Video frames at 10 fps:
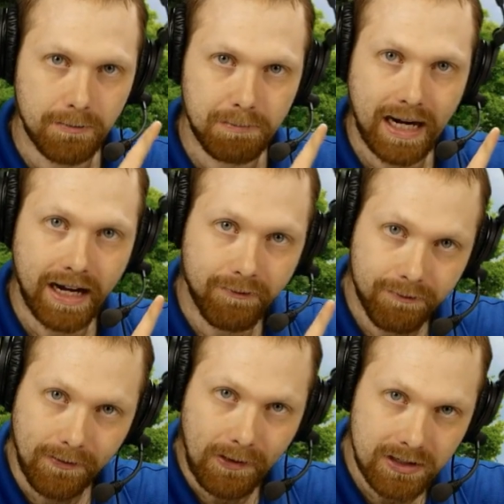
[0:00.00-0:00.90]
by
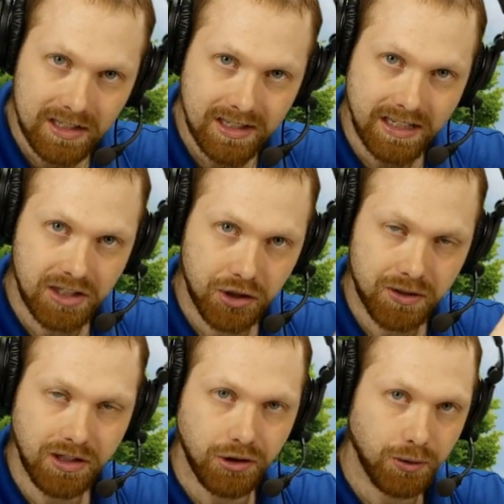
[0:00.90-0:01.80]
first
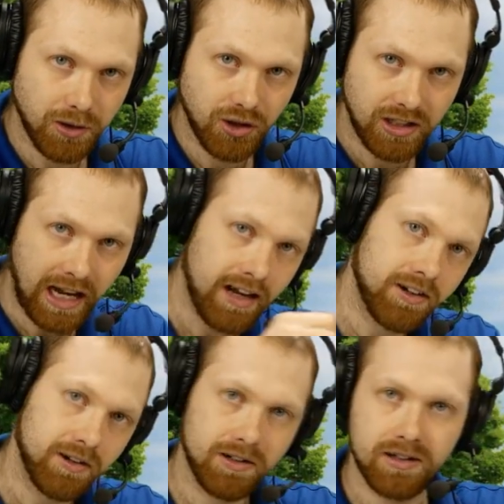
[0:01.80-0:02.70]
century Jewish
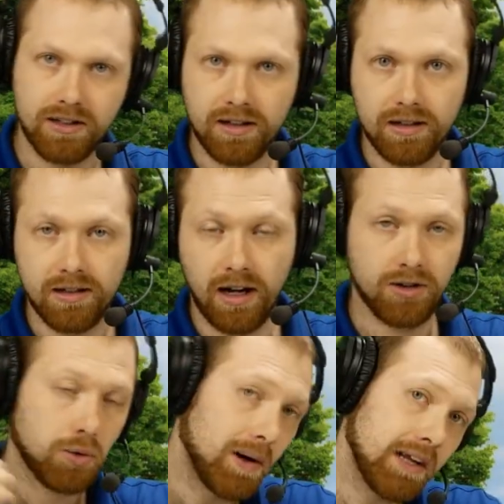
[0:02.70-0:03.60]
standards.
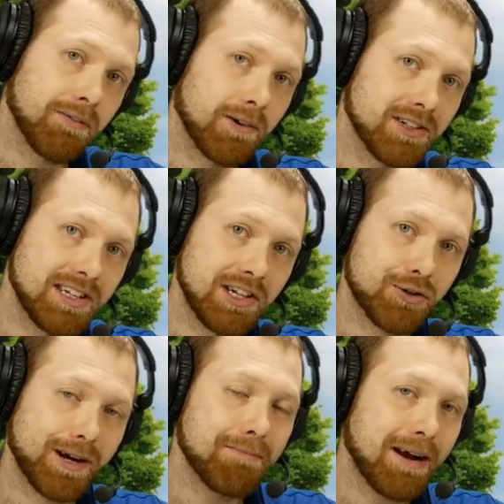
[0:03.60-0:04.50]
Not 21st
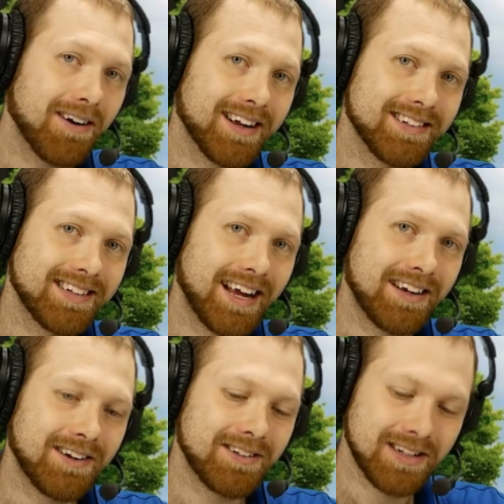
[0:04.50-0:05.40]
century American
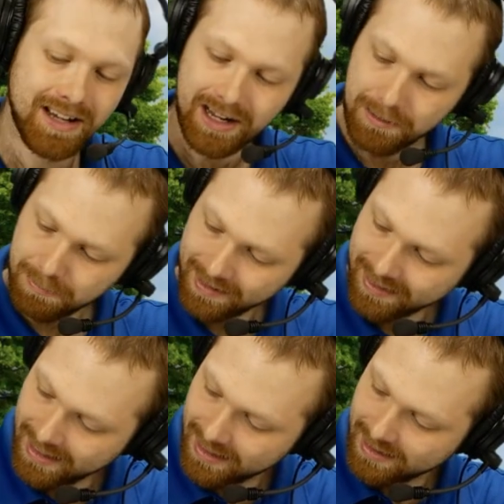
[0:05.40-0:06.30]
standards, but
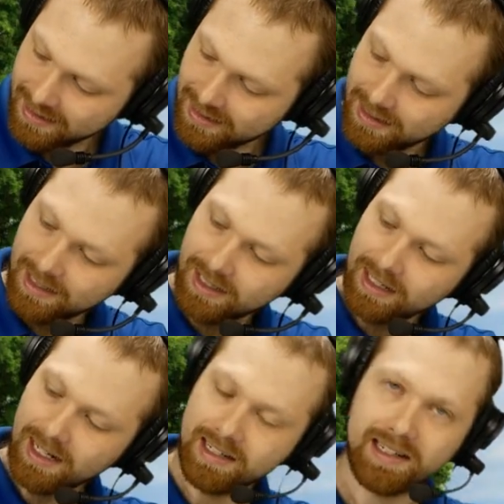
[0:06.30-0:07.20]
this
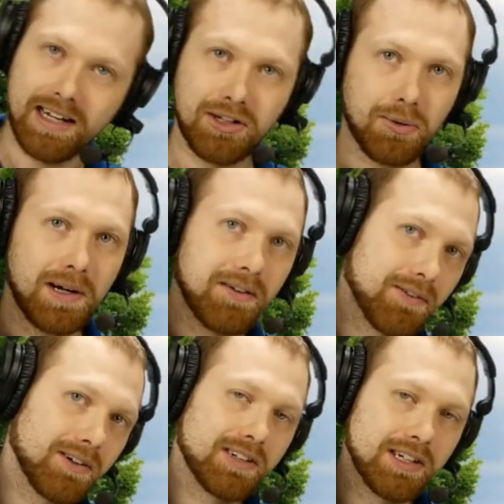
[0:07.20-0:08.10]
isn't a
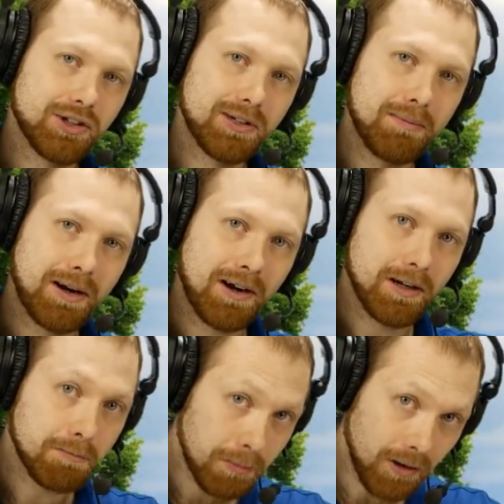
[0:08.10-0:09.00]
21st century
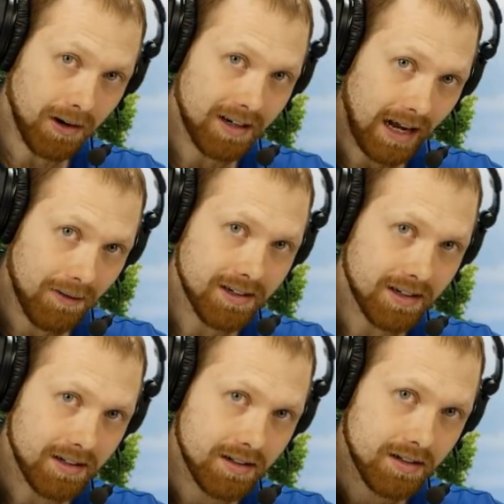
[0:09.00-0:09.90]
American book, now is
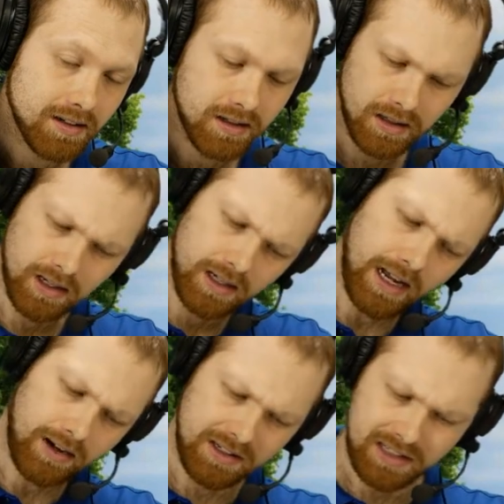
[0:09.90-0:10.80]
it?
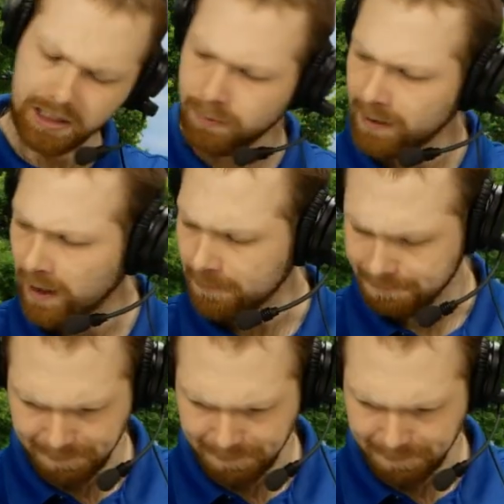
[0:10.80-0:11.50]
Now, continuing on,